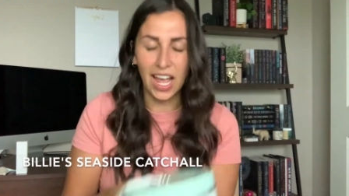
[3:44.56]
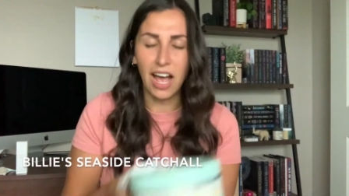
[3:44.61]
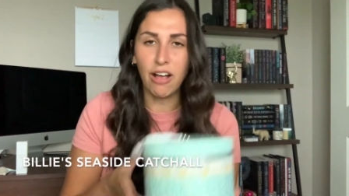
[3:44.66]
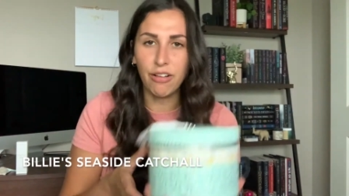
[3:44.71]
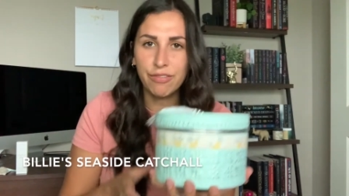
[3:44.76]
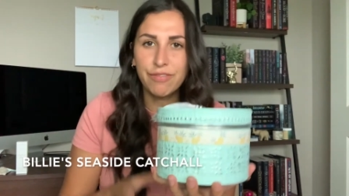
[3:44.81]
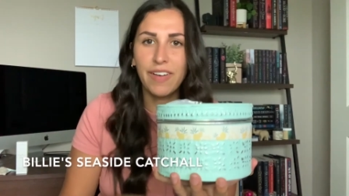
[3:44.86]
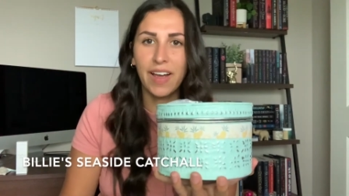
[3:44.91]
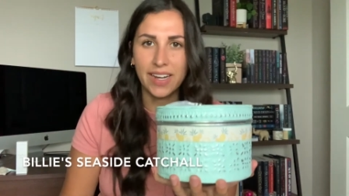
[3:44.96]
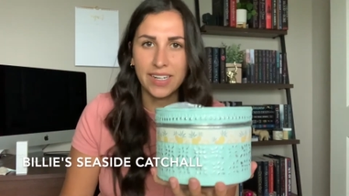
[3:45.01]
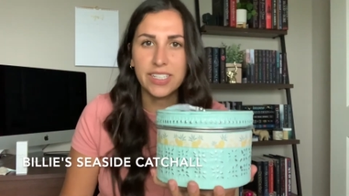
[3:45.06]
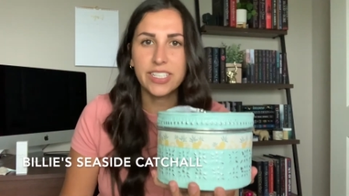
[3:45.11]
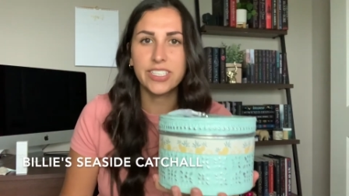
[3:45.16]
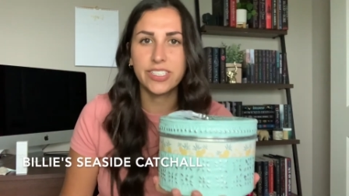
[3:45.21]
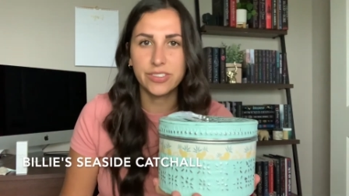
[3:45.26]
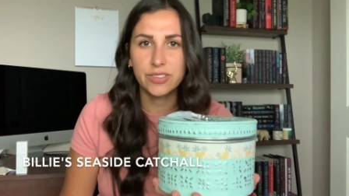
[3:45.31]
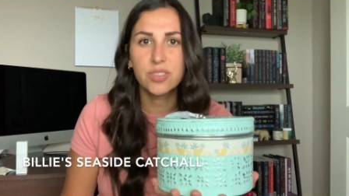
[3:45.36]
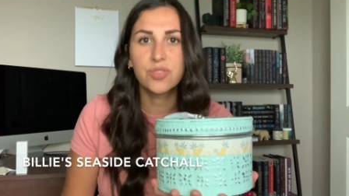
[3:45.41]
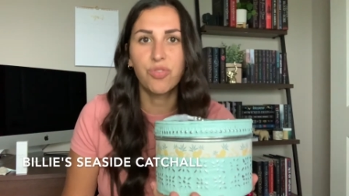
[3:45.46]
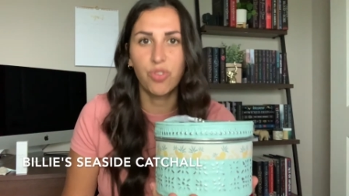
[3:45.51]
I'll find a
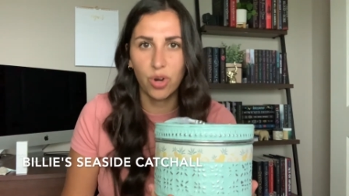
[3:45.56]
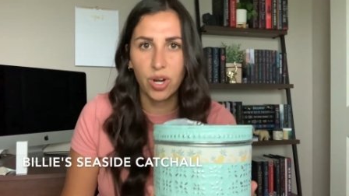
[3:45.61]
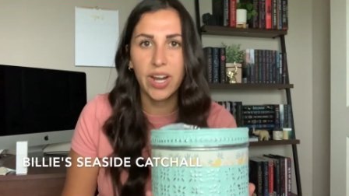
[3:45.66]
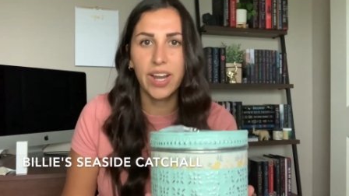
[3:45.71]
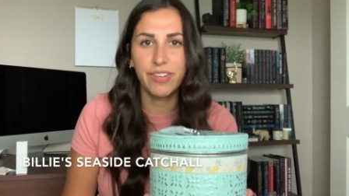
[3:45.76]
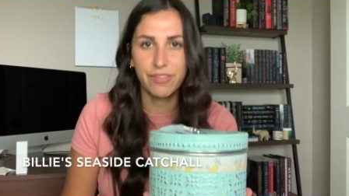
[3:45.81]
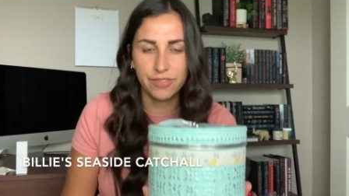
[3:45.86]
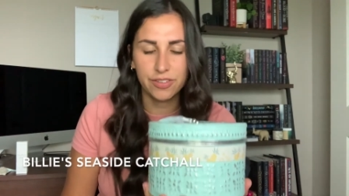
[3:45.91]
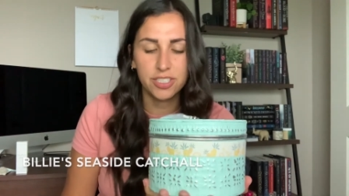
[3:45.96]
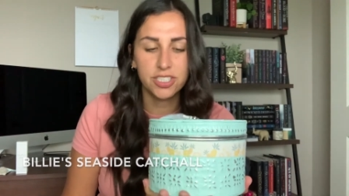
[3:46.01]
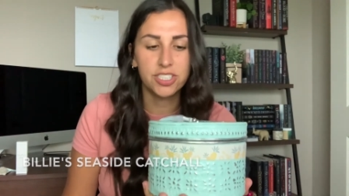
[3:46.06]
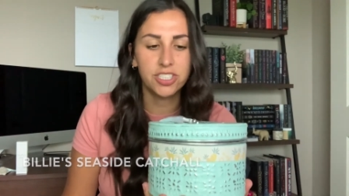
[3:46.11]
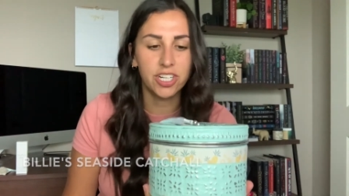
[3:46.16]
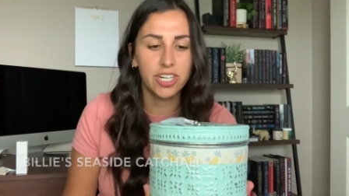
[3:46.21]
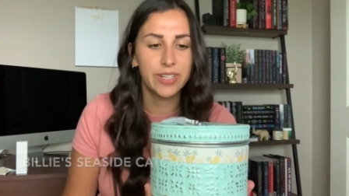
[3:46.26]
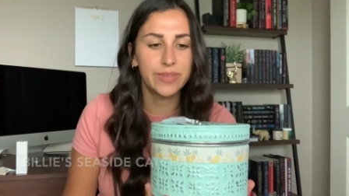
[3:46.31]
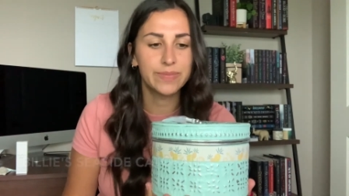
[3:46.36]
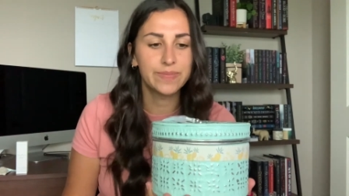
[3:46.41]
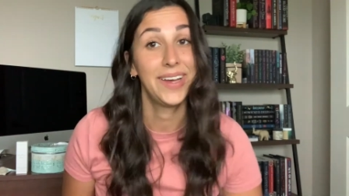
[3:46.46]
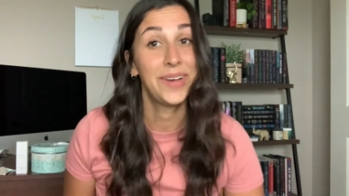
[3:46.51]
use for it for
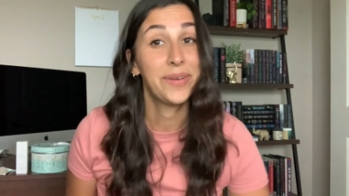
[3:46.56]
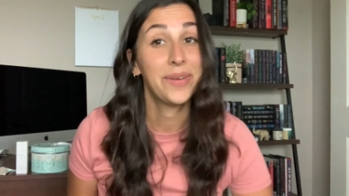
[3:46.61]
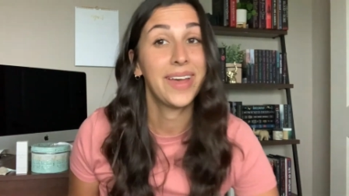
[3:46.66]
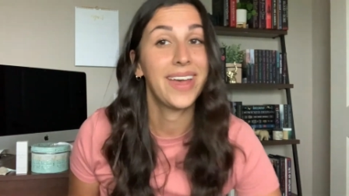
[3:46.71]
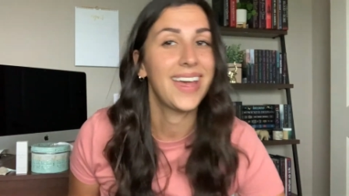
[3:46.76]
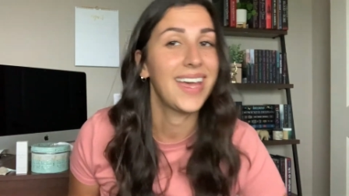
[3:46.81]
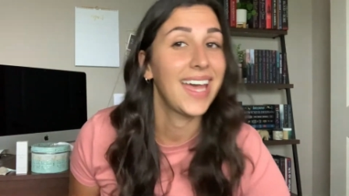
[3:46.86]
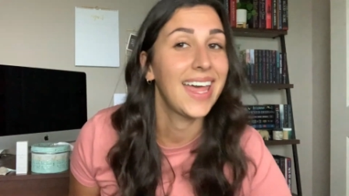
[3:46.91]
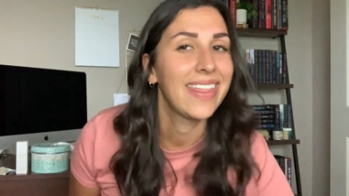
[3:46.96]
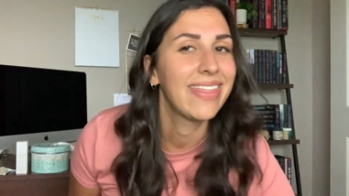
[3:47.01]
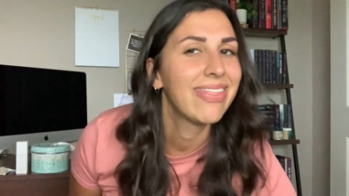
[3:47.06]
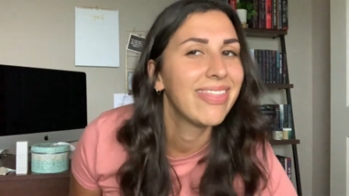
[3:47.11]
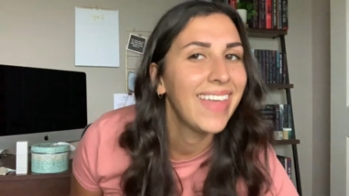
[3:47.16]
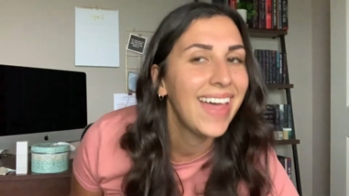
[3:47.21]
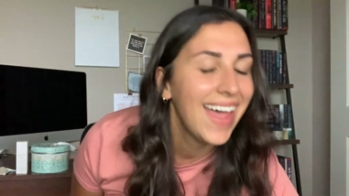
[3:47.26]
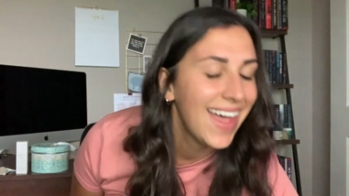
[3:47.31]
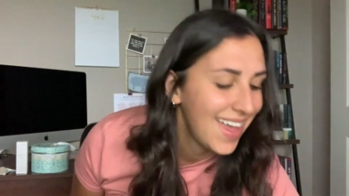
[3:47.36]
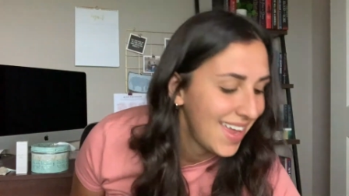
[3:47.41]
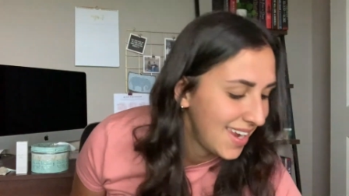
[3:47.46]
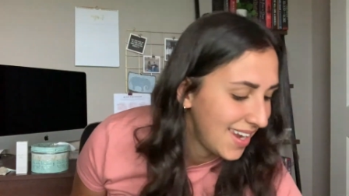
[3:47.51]
sure. Okay, and
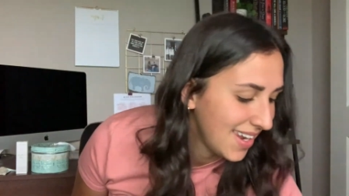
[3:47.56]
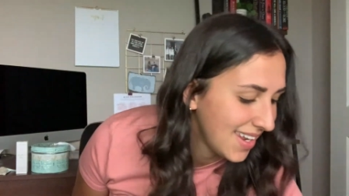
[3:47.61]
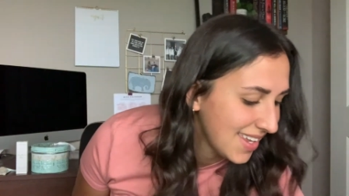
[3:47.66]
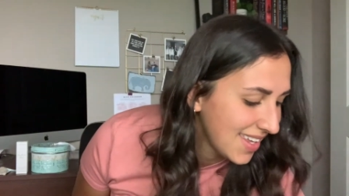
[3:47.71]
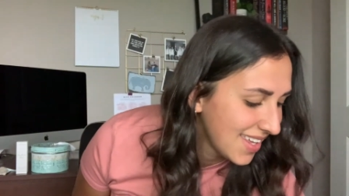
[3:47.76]
then